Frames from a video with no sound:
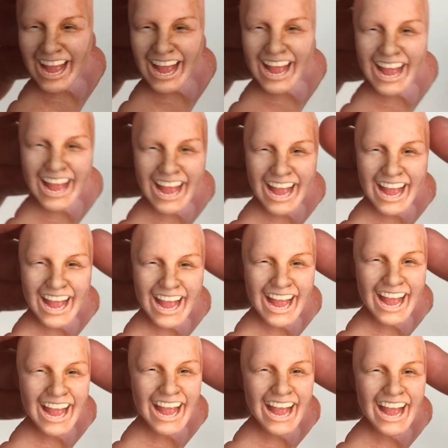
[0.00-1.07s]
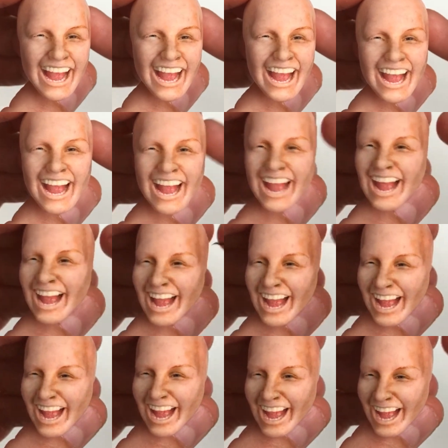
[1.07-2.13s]
Because here we can go for,
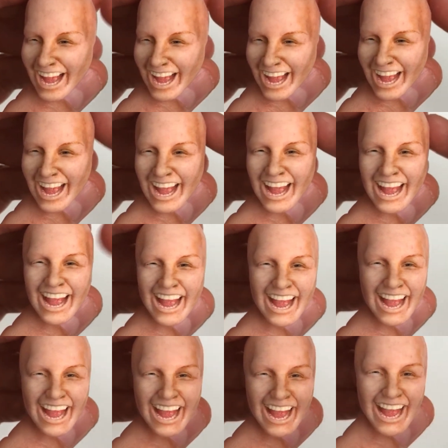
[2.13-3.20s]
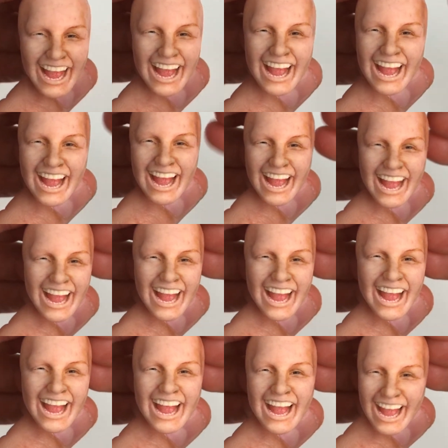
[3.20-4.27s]
if you leave it that brown, she can go
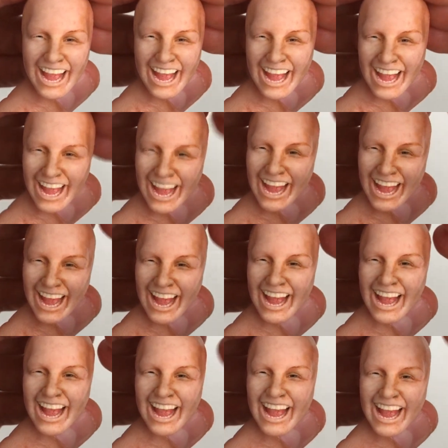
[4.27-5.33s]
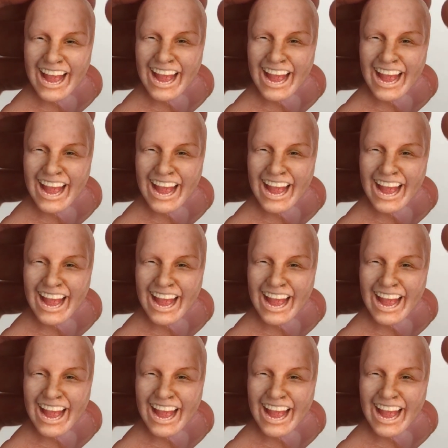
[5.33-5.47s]
red hair, or you can add